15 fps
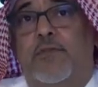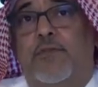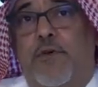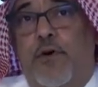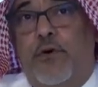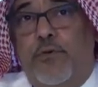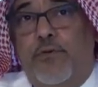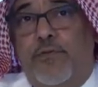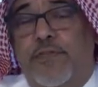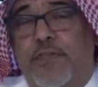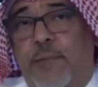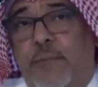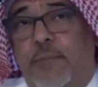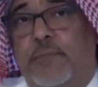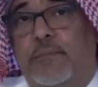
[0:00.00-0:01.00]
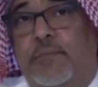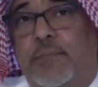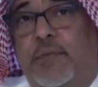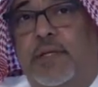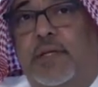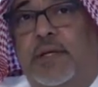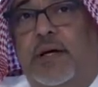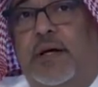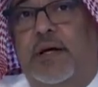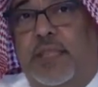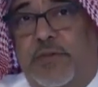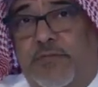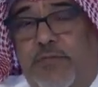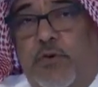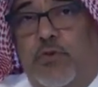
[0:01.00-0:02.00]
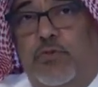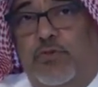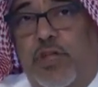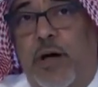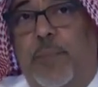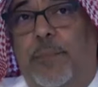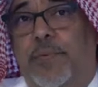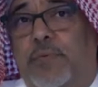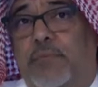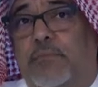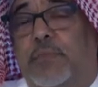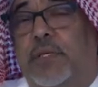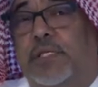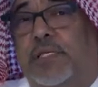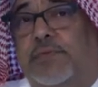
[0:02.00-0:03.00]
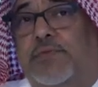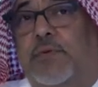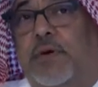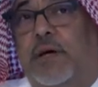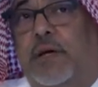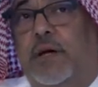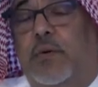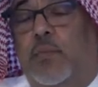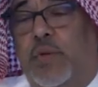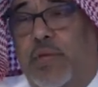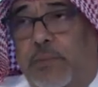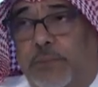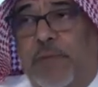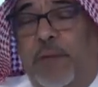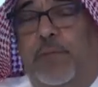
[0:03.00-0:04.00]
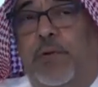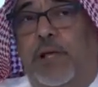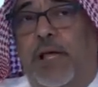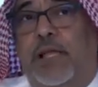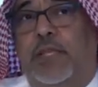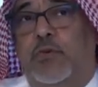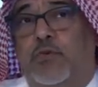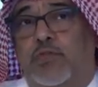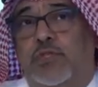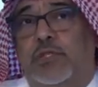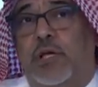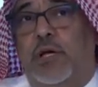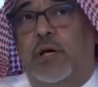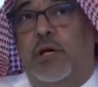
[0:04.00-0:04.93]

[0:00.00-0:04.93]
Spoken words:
4 of them, the 4 on top is people can use,